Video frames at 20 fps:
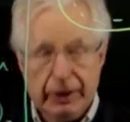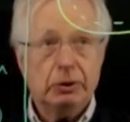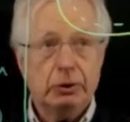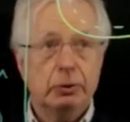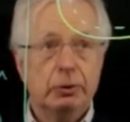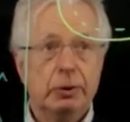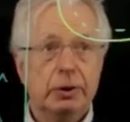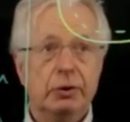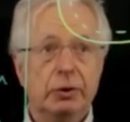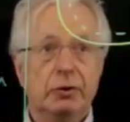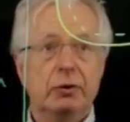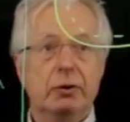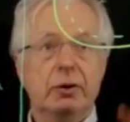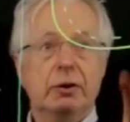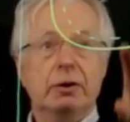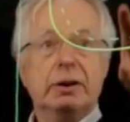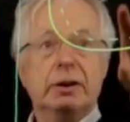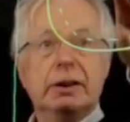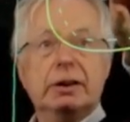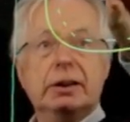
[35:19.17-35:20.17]
will do is,
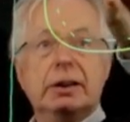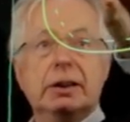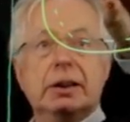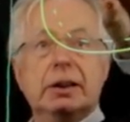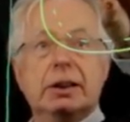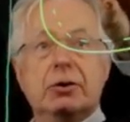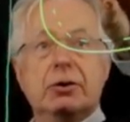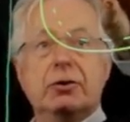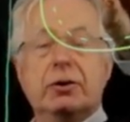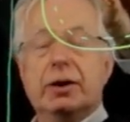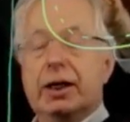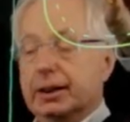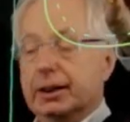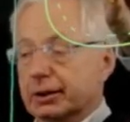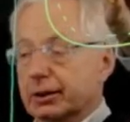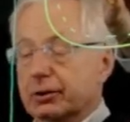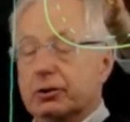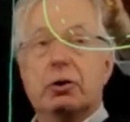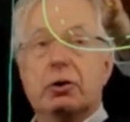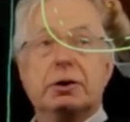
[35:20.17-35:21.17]
here
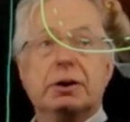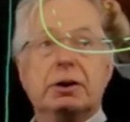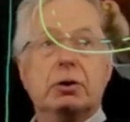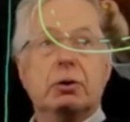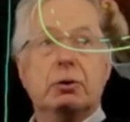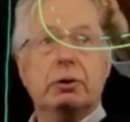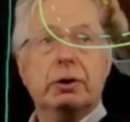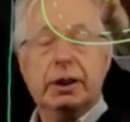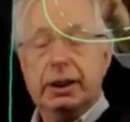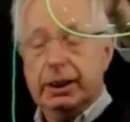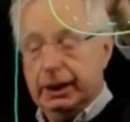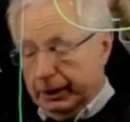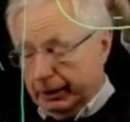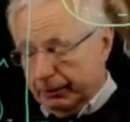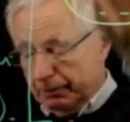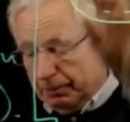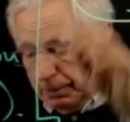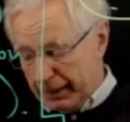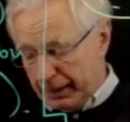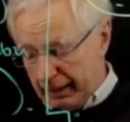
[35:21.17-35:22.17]
inside it's already
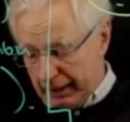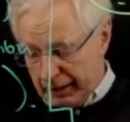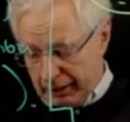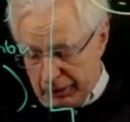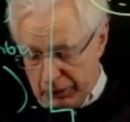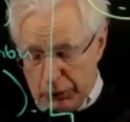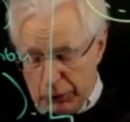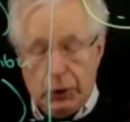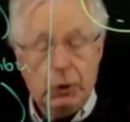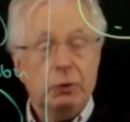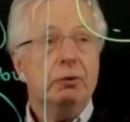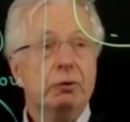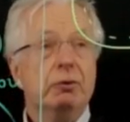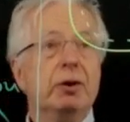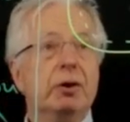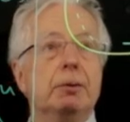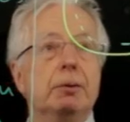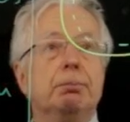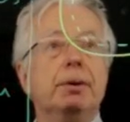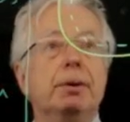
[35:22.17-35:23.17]
OK. So we
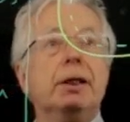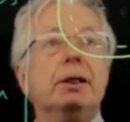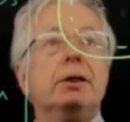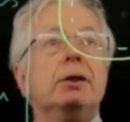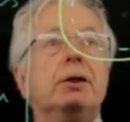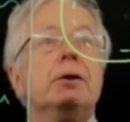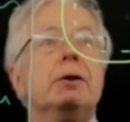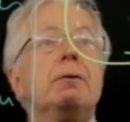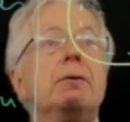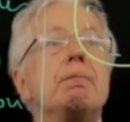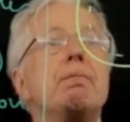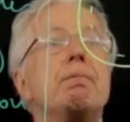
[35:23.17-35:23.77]
will pick